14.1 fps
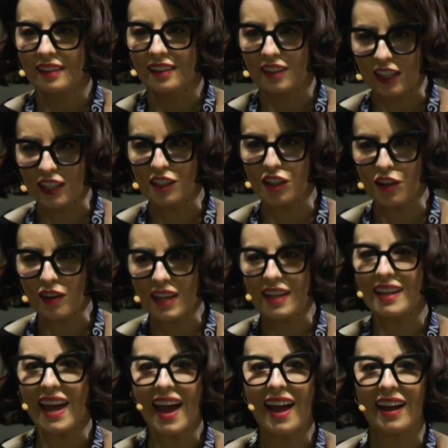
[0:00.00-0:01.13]
You can do it?
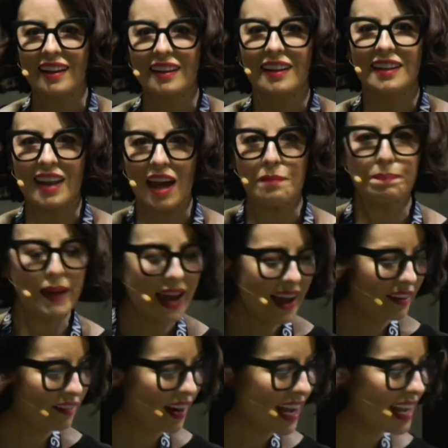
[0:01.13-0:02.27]
Yeah, not
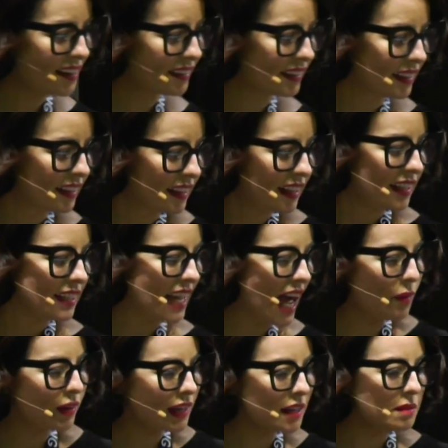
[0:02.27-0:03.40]
bad, right? Now
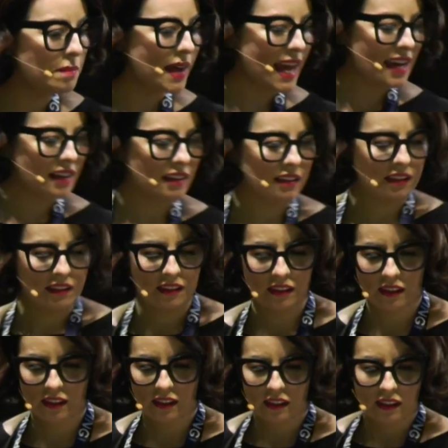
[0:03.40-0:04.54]
we're gonna make
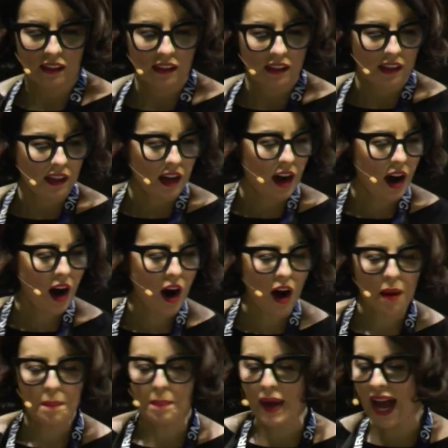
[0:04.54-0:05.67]

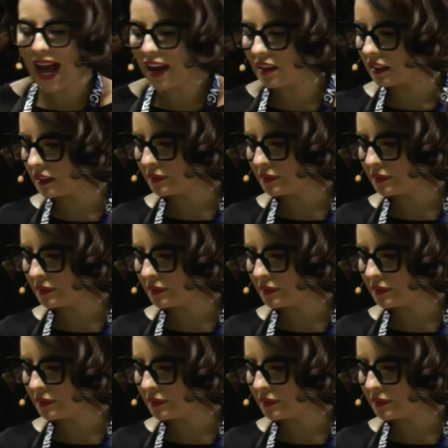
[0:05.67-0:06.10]
our batter.